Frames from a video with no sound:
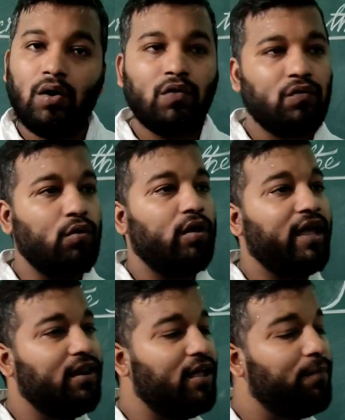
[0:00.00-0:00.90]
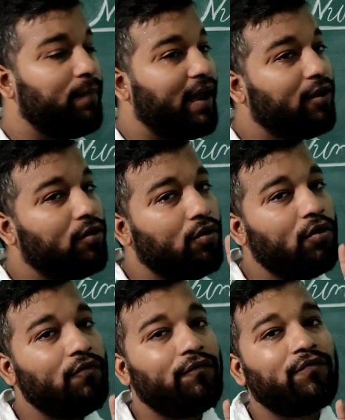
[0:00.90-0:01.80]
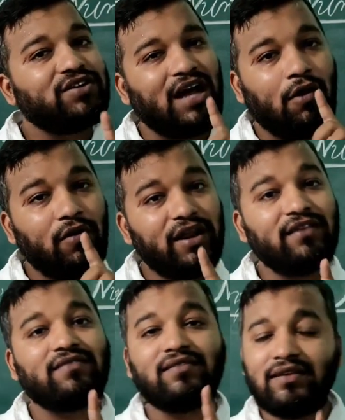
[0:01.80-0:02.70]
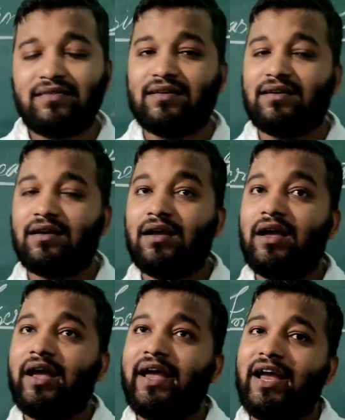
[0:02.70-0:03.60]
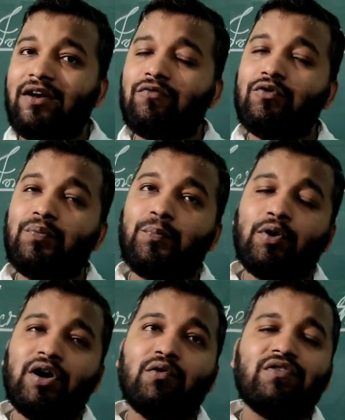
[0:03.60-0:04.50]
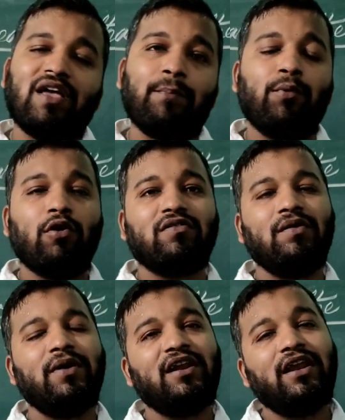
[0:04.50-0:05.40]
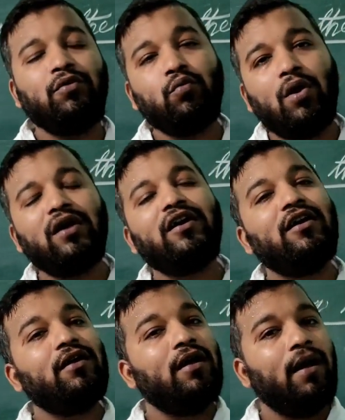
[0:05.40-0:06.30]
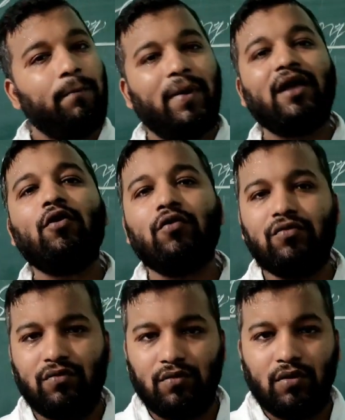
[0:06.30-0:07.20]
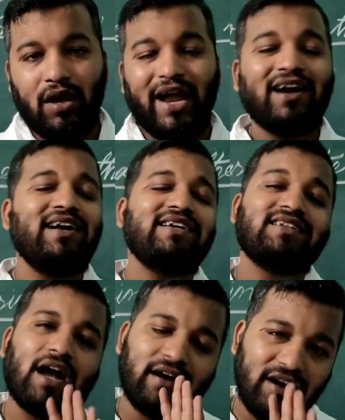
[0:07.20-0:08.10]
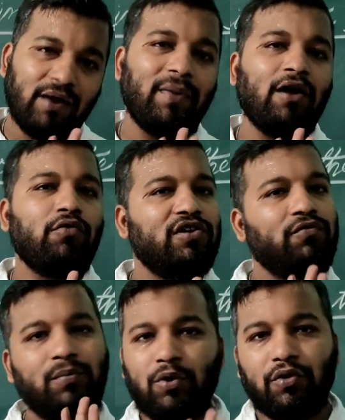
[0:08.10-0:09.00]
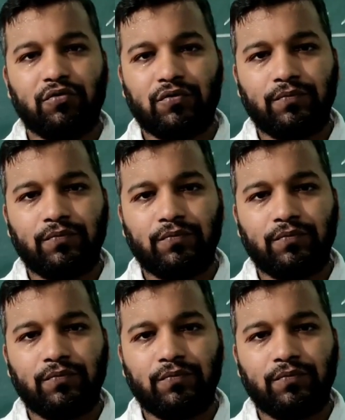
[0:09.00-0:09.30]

So in a mango showering season, it would produce approximately 200 mangoes. At least 100 mangoes it will produce.